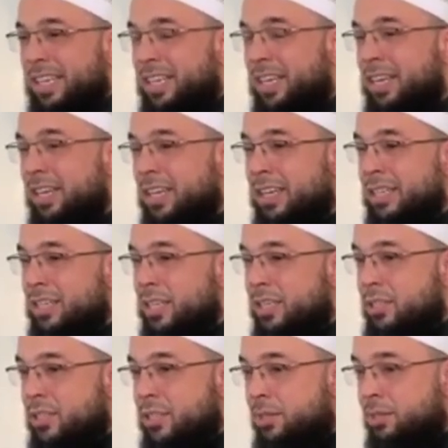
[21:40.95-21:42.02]
uh,
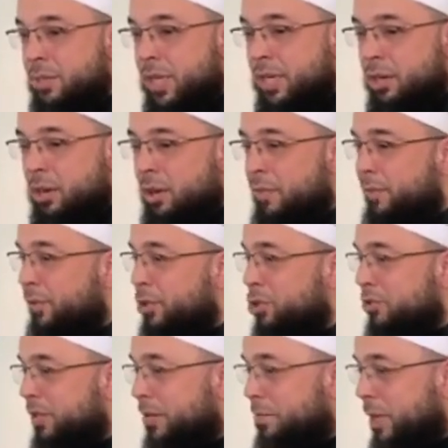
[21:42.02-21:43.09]
and so they call for
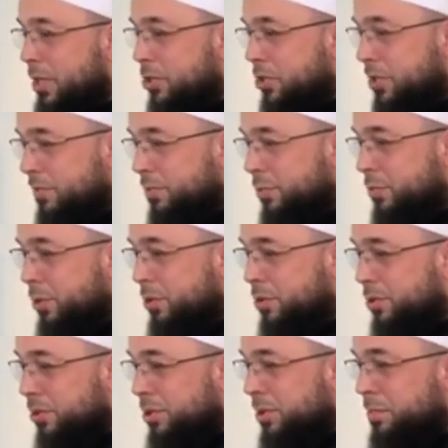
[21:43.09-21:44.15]
extreme measures, if you will.
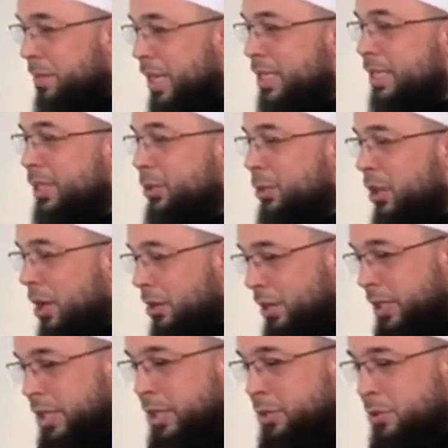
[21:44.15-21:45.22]
So the khutbah is a little
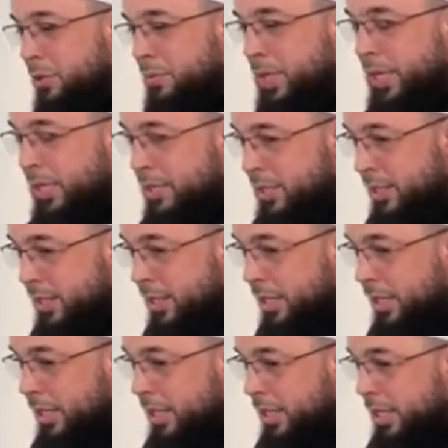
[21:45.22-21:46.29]
longer than it normally is.
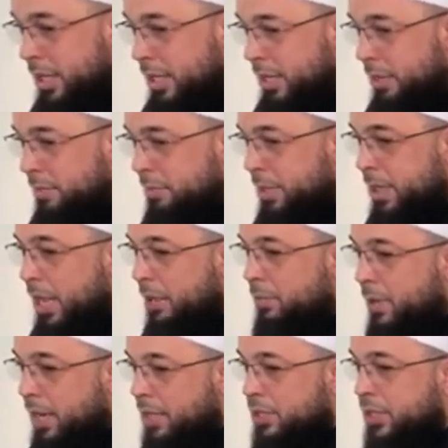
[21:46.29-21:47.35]
But I
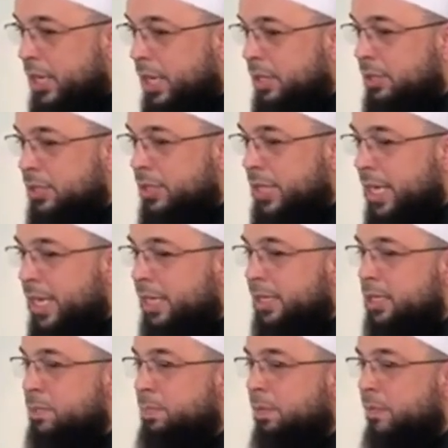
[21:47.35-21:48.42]
want us to
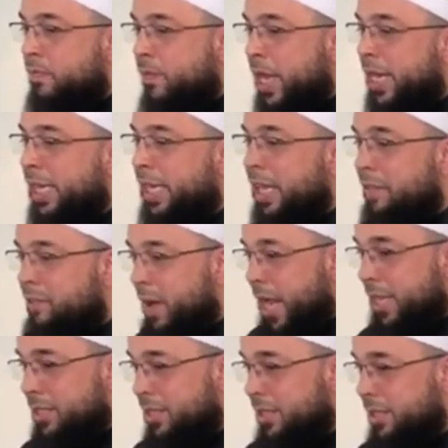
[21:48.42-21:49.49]
understand this prophetic
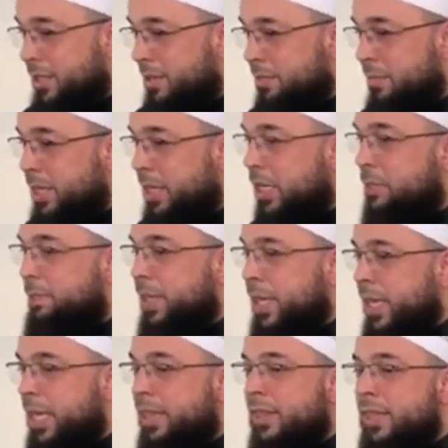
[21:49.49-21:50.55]
advice, because
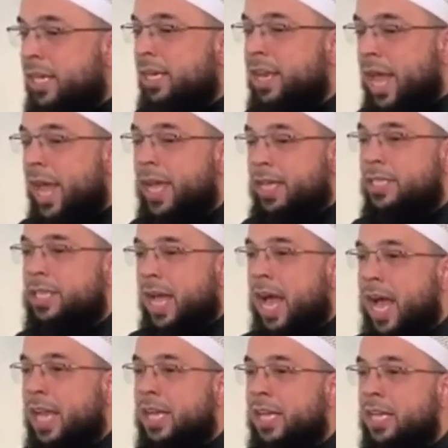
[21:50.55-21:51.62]
bi'idhnillahi
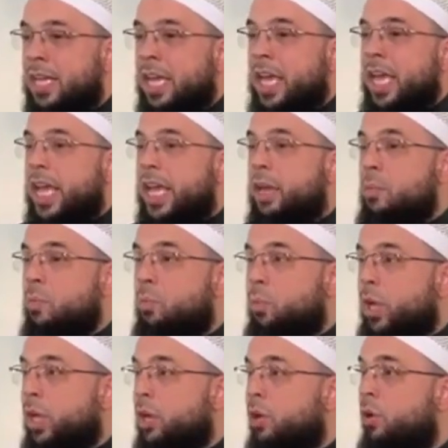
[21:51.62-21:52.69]
ta'ala, it
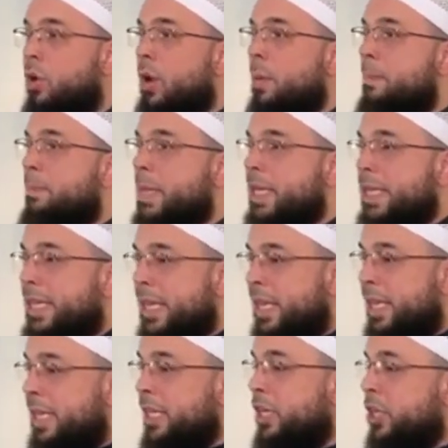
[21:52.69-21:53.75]
will
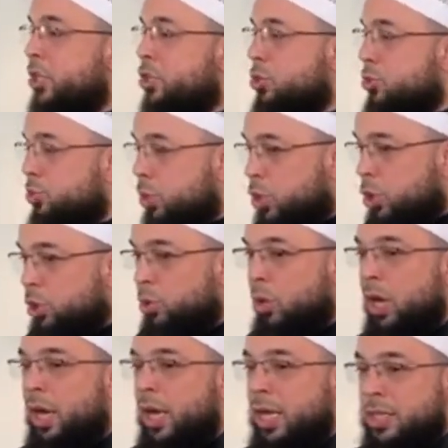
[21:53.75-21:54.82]
begin to
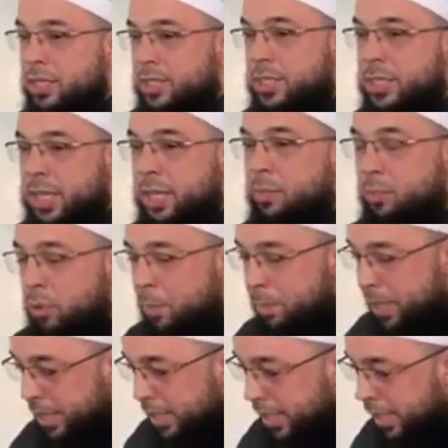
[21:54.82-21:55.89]
cure us. It will
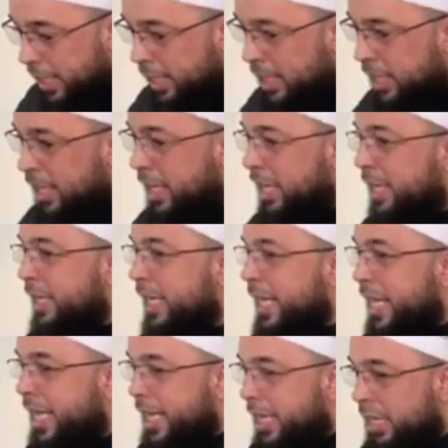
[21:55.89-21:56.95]
begin the
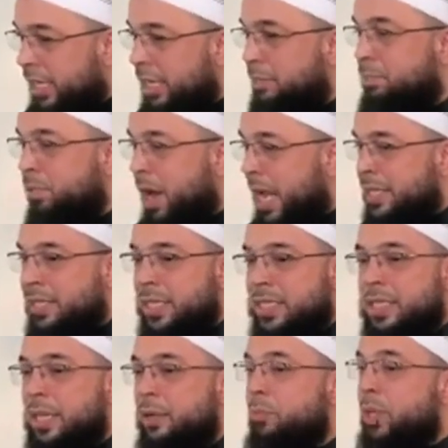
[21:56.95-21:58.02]
healing
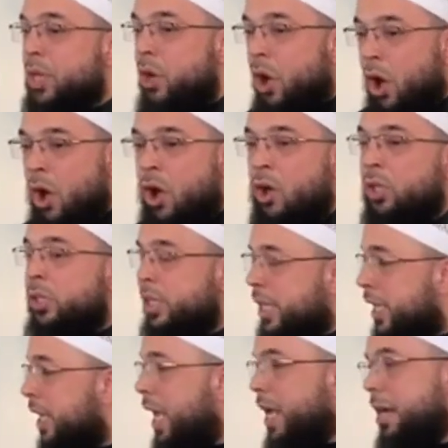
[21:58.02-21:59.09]
process that we all
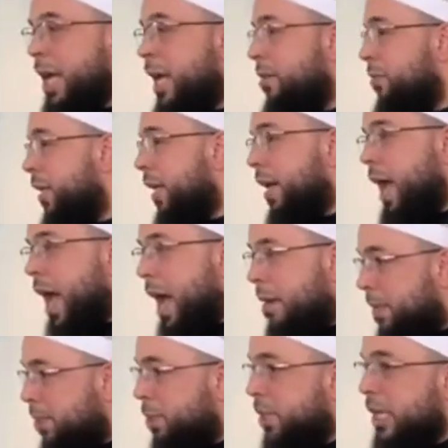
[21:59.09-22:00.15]
need. I, I don't care how
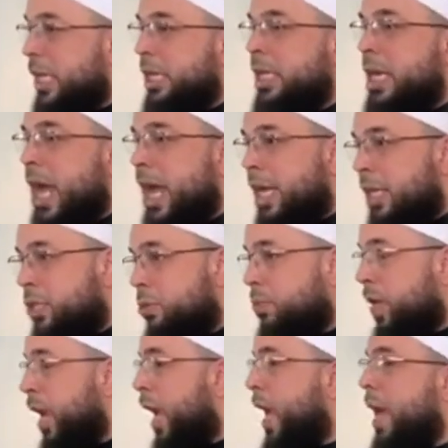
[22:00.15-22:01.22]
much knowledge
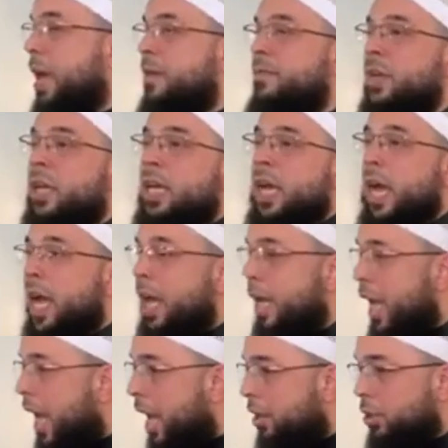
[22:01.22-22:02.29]
we have,
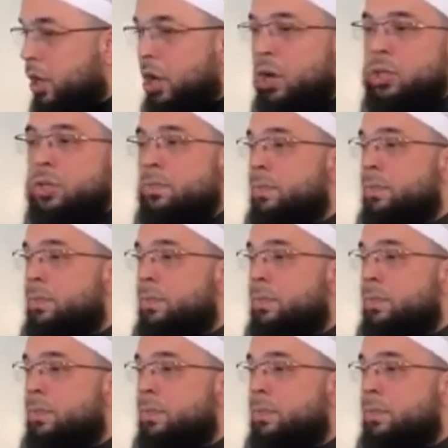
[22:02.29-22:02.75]
How, how long